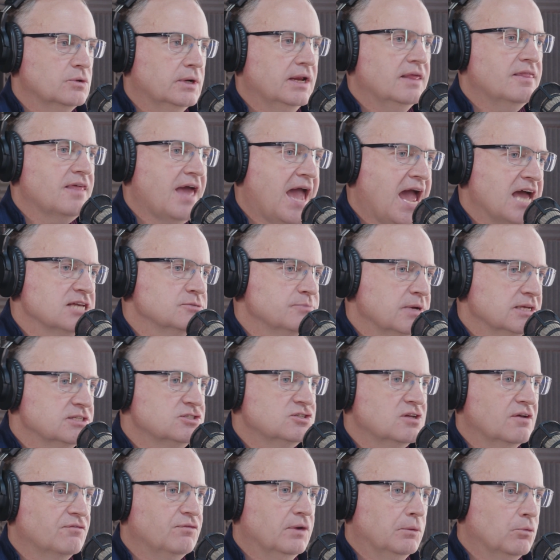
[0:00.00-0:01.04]
so any of the
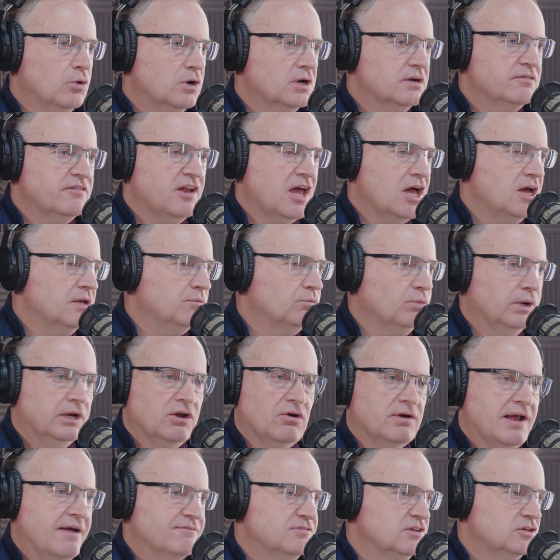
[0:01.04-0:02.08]
hazmat stuff we would have done,
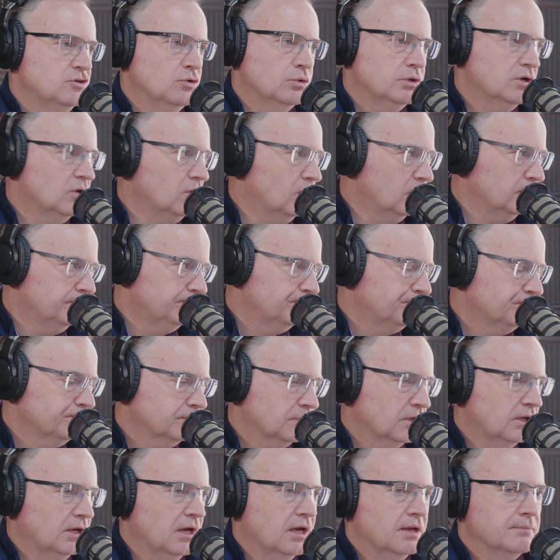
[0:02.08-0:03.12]
we don't have to do it all.
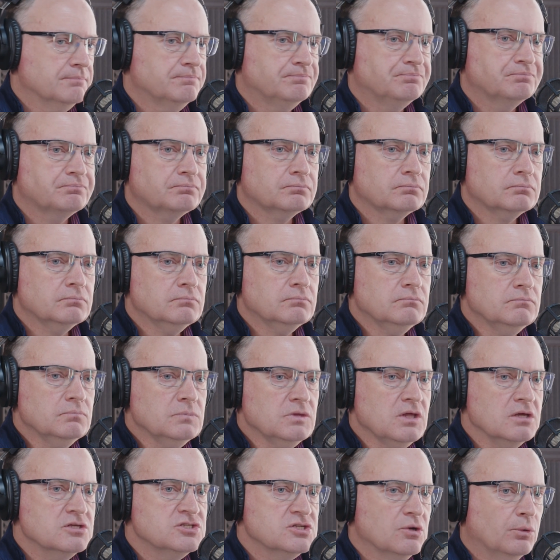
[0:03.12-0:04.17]
Okay.
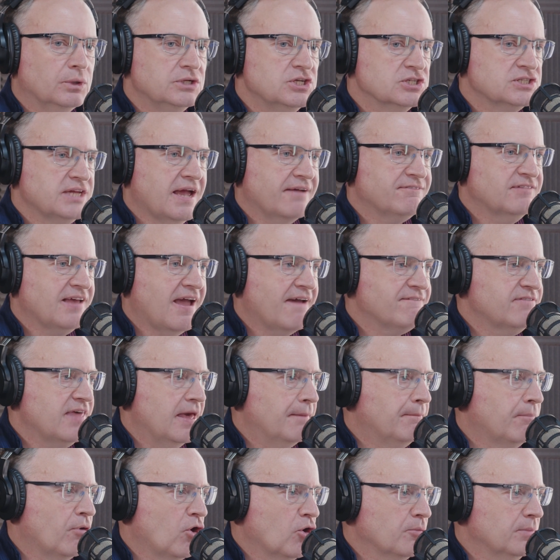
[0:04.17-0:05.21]
So we just have to have
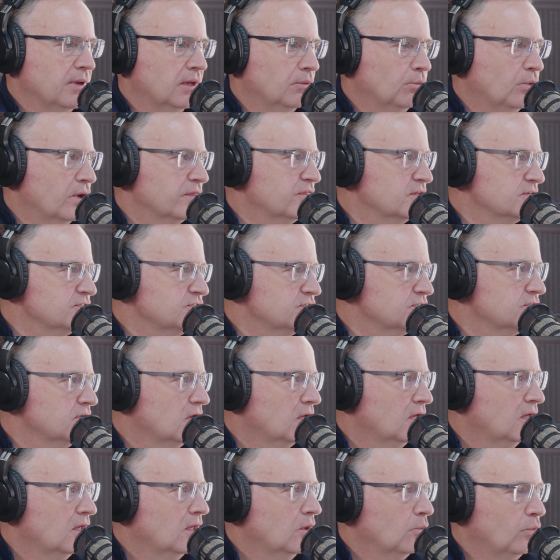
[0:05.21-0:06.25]
that permit with us
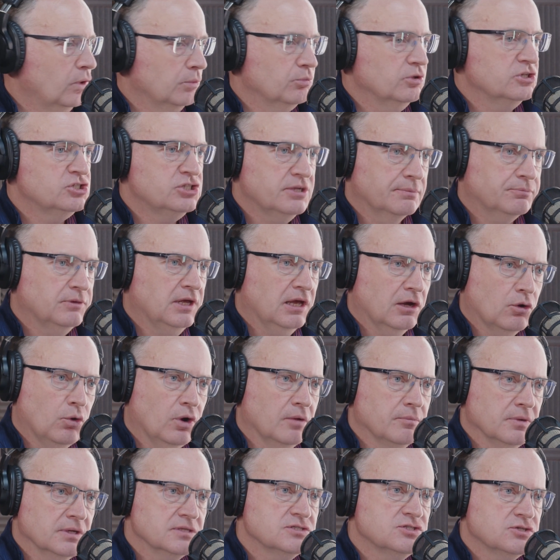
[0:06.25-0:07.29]
when we ship the
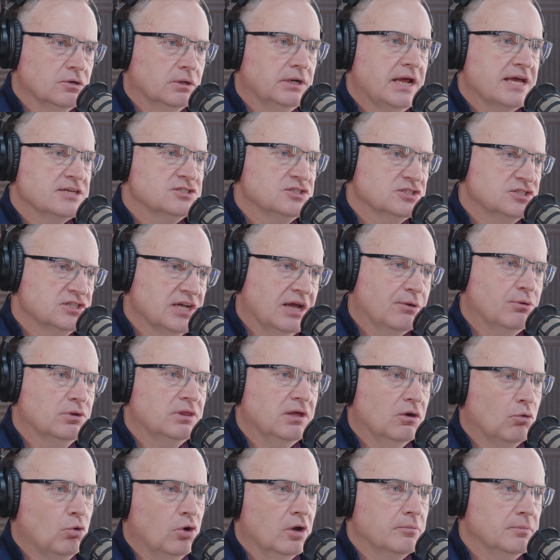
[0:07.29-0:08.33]
equipment. So it has to stay
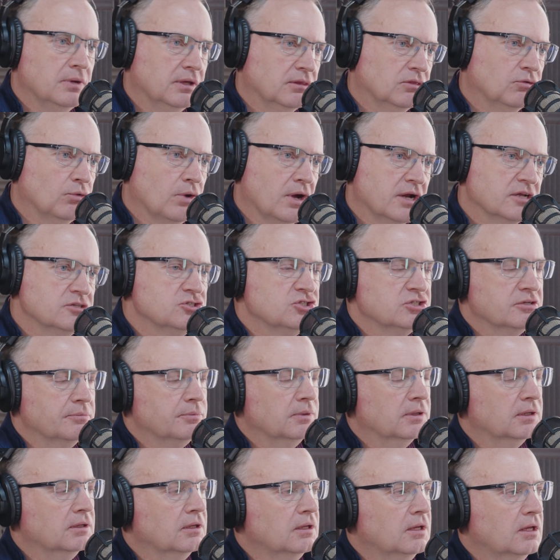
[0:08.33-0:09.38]
with the equipment throughout its
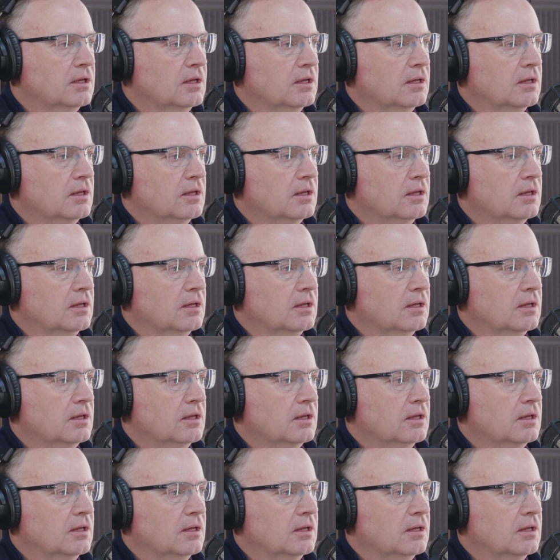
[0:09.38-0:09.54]
shipping,